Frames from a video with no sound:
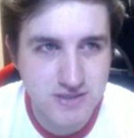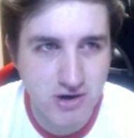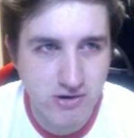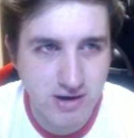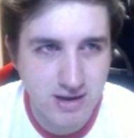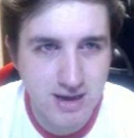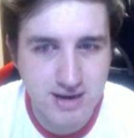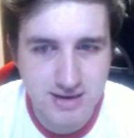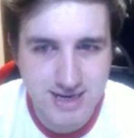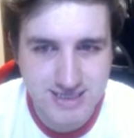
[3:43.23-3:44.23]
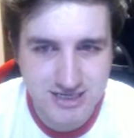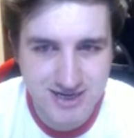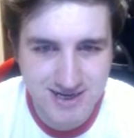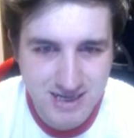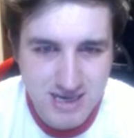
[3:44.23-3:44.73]
Sorry, uh, Nacer
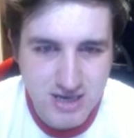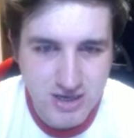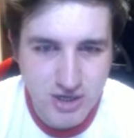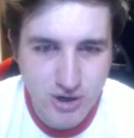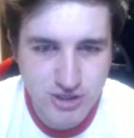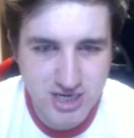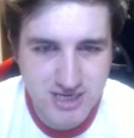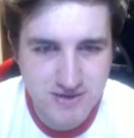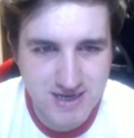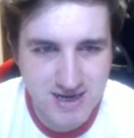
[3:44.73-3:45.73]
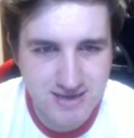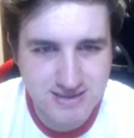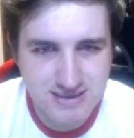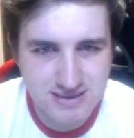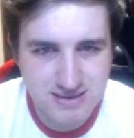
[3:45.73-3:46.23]
Chadli. Who should I use,
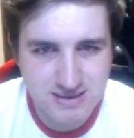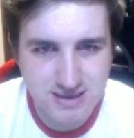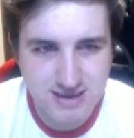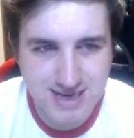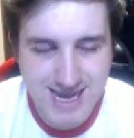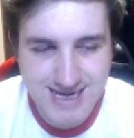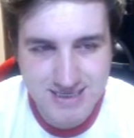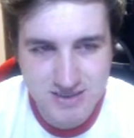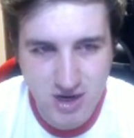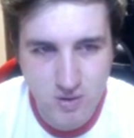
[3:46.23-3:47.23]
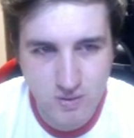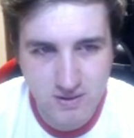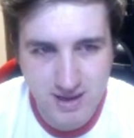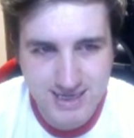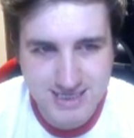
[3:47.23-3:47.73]
guys? Isco and